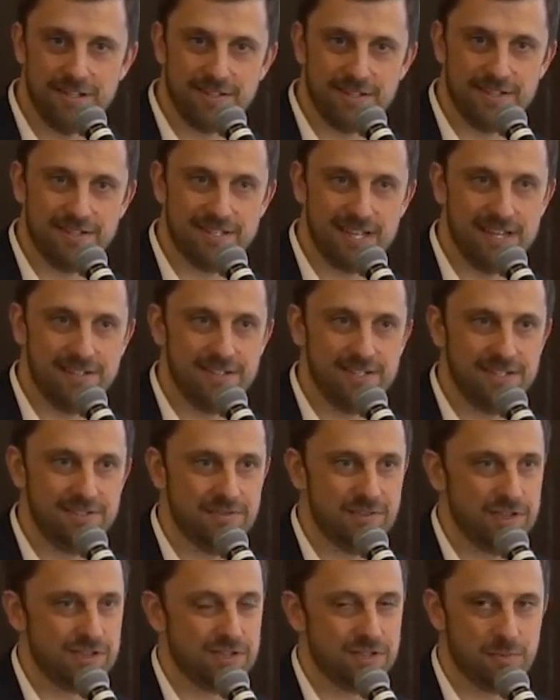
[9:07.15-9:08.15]

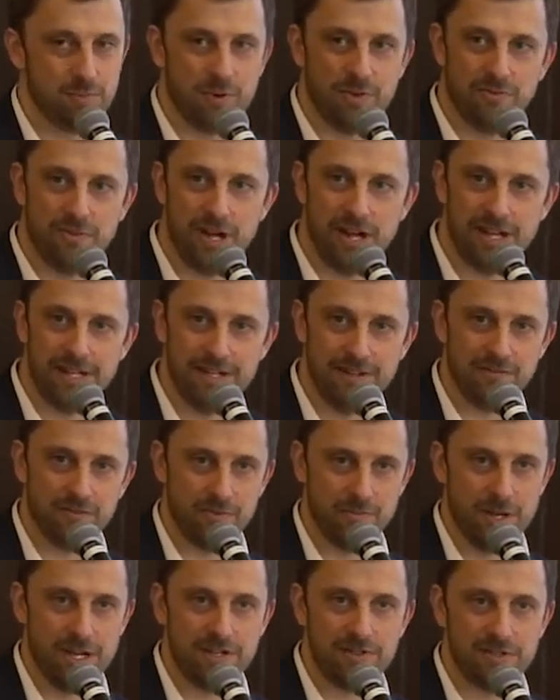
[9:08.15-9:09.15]
intended just to provide
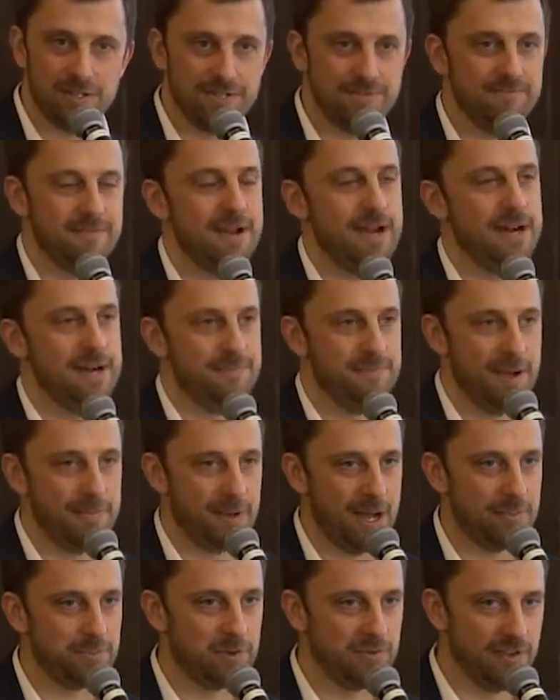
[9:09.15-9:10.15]
information. Um, I'm
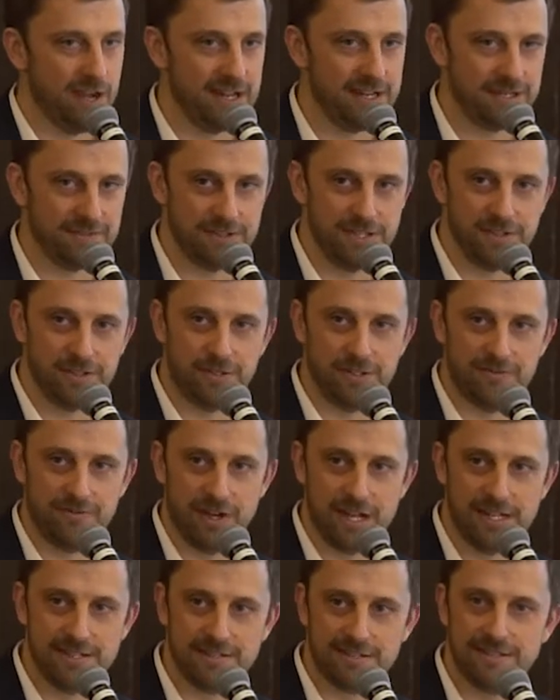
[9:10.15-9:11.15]
not providing legal
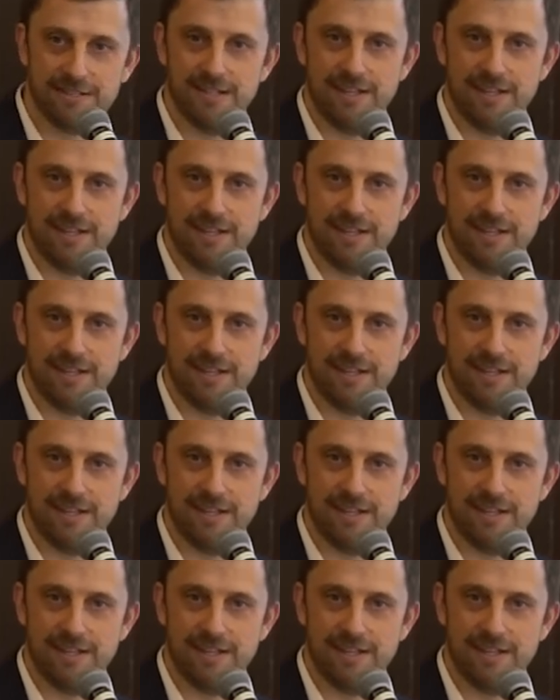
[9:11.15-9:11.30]
advice.